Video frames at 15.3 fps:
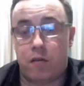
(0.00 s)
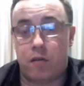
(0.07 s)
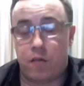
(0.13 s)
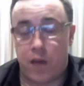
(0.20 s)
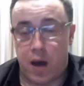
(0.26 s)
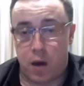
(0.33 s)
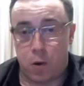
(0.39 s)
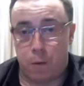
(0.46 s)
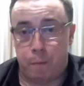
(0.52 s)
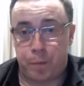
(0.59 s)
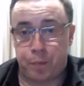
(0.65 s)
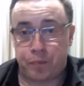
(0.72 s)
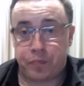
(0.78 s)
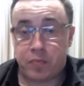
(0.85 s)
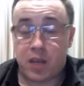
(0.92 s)
fail,
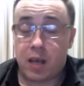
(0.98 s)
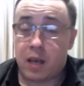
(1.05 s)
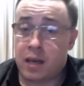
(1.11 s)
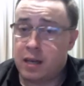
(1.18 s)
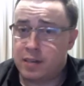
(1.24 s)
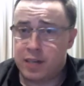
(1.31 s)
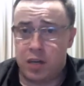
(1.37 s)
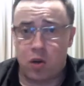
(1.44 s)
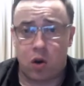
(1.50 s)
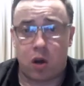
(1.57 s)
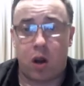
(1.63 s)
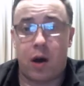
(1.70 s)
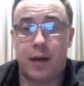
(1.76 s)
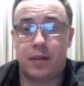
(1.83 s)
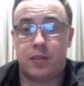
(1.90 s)
as in your
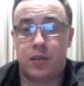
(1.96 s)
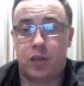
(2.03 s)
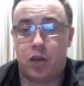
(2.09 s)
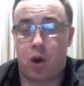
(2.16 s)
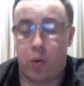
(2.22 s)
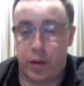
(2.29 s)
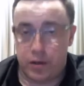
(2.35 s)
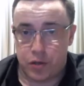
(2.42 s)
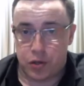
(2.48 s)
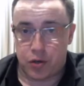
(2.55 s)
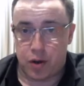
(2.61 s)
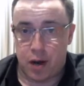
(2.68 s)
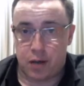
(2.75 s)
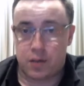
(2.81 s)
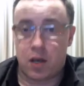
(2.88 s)
client doesn't go into
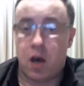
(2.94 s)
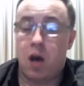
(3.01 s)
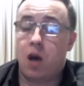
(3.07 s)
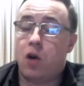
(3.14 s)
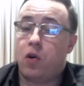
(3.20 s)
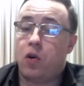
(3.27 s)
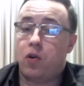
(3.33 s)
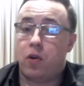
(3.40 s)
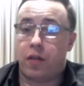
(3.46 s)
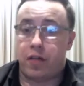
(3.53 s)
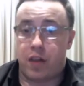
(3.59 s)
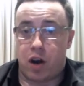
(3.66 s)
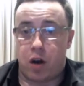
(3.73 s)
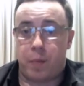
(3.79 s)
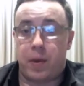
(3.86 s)
trance, or your
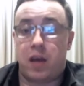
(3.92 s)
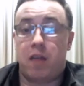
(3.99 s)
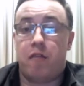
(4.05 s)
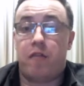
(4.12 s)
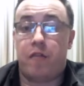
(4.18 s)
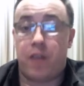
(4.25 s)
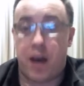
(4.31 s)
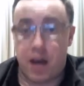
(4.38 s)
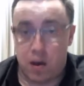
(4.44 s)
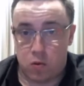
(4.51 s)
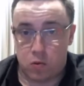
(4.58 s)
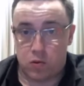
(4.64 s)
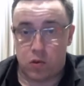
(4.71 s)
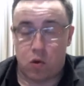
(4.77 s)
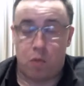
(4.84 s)
therapy
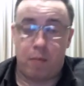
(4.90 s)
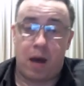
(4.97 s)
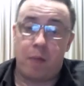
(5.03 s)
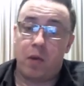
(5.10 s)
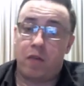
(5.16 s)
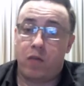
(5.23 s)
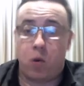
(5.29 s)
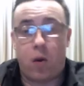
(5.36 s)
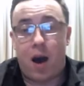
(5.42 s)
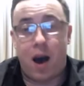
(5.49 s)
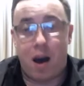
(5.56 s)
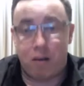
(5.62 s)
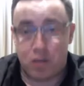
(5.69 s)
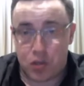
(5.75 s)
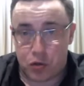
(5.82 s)
fails, or maybe if you
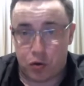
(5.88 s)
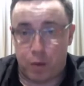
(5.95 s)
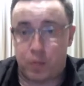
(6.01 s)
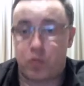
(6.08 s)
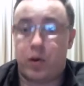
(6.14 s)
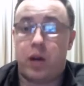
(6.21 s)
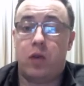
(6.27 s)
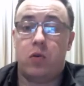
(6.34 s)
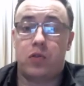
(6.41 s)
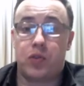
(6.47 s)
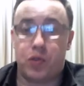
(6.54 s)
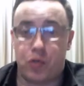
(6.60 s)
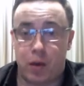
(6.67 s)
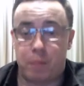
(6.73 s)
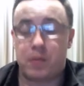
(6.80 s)
are a script reader, your
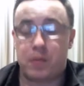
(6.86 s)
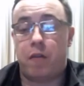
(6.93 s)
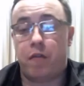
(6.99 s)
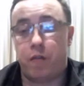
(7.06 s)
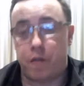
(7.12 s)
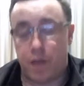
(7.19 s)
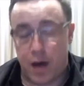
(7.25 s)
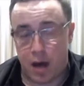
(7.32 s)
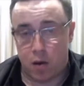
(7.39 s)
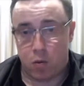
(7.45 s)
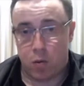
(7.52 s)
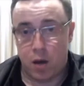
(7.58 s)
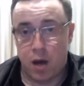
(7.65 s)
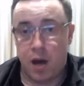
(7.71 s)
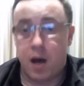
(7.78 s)
scripts
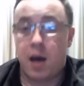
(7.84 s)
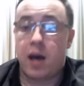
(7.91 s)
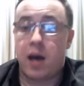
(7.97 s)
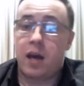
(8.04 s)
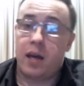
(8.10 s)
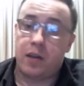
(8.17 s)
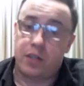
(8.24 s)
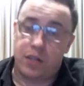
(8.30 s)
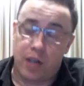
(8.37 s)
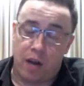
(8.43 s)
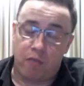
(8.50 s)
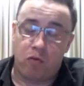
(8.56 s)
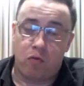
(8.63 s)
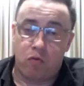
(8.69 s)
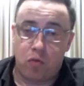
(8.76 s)
fail.
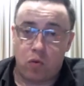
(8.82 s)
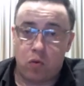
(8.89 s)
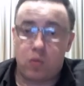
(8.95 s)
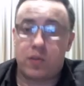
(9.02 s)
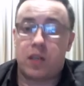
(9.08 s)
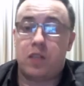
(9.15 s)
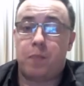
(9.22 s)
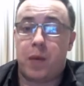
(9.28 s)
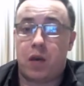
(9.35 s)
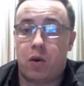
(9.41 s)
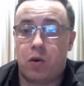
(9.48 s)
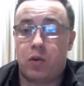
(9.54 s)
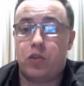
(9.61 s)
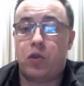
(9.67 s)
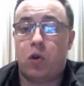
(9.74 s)
General rules is
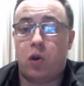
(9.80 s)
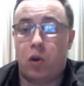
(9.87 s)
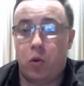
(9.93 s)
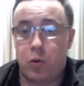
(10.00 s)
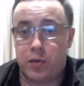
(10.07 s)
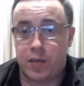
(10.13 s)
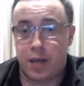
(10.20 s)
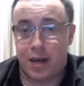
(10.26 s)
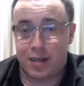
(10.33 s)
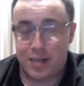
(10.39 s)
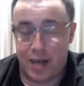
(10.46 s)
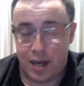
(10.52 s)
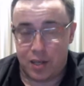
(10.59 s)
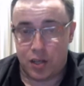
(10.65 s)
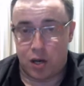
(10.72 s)
because you're losing
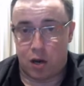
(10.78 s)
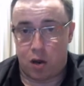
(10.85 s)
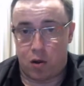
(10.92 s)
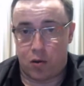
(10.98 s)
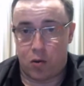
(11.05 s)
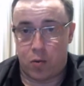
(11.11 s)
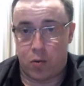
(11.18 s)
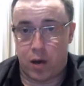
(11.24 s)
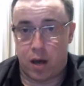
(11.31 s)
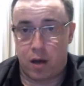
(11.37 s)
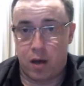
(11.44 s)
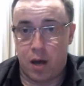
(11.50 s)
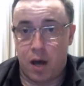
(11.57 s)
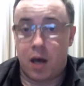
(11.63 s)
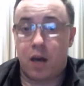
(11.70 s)
attention along the way.
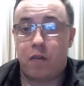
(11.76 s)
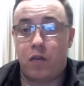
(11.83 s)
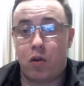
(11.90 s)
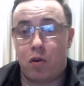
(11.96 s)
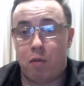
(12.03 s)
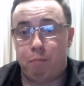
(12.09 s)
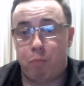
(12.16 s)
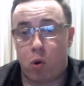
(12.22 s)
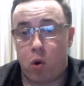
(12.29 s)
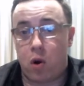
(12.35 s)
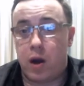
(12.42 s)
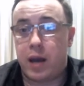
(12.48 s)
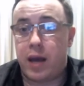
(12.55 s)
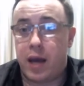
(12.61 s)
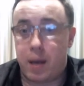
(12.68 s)
If you're a
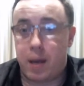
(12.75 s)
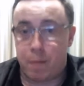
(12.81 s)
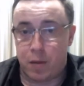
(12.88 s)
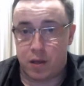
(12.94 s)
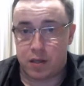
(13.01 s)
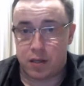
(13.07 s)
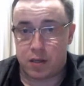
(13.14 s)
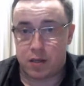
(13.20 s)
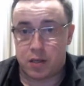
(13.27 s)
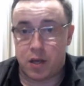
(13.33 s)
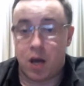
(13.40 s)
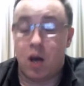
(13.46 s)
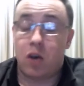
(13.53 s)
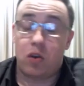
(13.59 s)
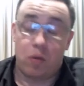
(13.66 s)
boring hypnotist,
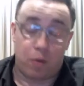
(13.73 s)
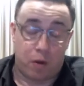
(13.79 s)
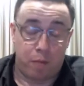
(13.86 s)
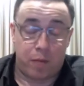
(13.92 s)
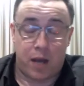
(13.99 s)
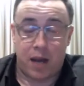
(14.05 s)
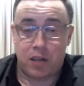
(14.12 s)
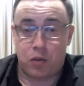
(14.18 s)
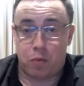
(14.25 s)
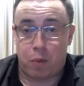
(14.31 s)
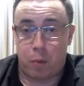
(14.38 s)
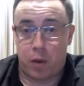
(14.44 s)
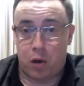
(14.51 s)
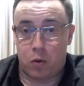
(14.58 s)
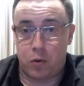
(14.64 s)
you can guess you'll
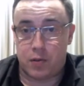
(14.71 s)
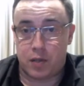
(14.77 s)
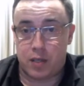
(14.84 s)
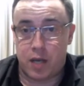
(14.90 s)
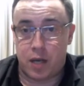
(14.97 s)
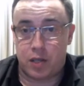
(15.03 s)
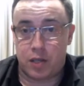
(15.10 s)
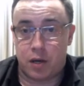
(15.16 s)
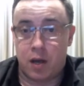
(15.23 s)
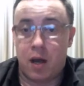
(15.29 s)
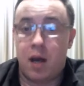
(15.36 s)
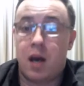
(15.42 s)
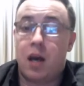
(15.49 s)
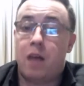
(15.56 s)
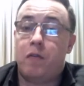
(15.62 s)
probably lose attention.
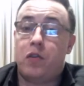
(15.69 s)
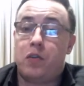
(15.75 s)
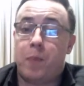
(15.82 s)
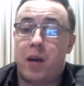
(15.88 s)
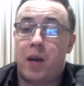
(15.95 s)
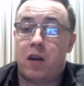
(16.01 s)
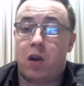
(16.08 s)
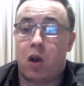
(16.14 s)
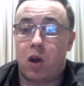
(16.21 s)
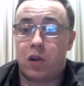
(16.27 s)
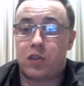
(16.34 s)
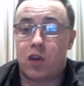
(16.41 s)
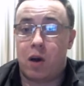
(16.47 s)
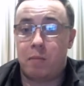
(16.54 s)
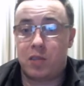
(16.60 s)
If you spend a lot of
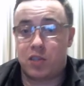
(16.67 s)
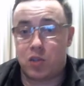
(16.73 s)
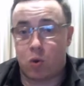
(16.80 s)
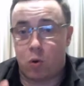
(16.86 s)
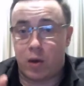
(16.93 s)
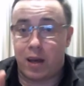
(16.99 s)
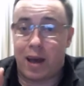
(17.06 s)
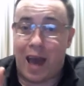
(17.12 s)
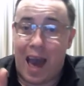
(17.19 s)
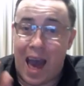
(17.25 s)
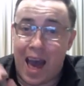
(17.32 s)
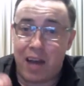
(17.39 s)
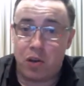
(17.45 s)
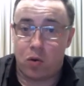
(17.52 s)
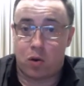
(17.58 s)
time just talking
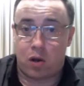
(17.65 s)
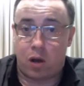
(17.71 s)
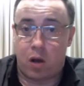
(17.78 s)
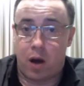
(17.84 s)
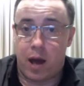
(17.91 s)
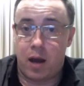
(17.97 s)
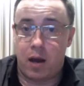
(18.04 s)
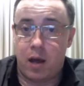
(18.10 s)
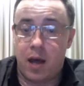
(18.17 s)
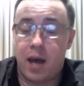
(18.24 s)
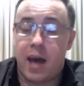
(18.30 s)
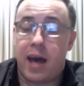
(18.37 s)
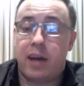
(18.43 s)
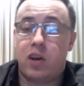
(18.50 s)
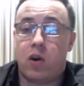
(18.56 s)
at your client
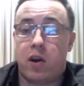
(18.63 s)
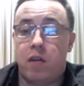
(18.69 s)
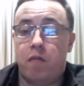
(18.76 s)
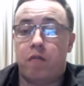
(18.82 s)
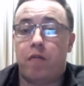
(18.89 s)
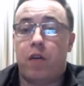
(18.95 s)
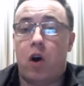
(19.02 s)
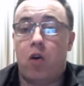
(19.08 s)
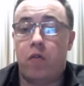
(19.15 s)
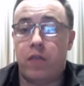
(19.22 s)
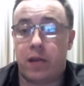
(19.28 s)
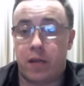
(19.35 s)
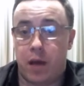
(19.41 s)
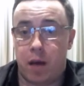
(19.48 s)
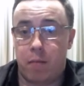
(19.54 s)
and not
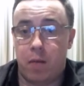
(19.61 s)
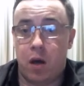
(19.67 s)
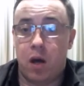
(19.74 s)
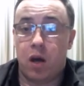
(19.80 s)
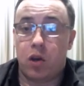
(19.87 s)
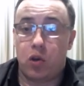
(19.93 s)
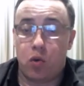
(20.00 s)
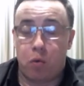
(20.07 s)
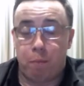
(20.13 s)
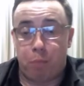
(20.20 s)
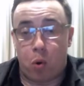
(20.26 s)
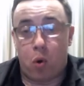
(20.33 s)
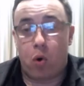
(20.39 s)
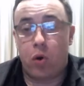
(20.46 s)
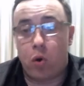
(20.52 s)
involving them, you'll
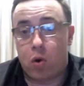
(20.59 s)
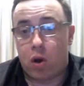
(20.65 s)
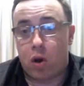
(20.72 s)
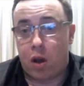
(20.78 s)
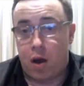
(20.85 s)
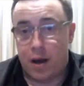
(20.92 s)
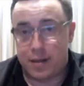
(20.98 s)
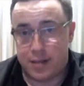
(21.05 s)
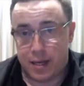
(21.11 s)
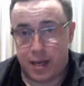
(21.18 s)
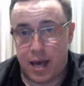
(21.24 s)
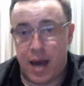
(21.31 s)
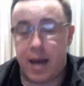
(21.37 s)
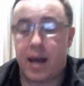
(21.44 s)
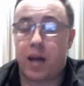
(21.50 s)
bore your clients
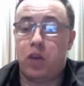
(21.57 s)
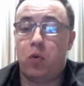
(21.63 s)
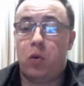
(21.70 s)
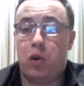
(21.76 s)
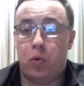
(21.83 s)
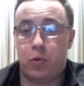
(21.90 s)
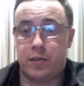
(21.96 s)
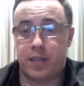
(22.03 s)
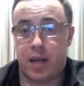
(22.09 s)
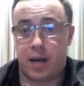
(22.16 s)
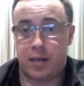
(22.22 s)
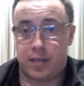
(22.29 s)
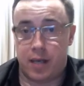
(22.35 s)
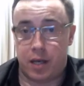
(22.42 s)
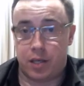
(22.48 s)
again and you'll lose that
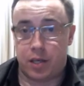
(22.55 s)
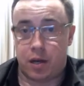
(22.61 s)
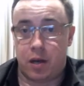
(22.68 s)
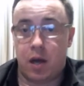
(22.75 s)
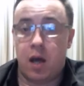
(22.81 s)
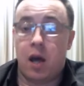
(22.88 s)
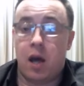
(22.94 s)
attention.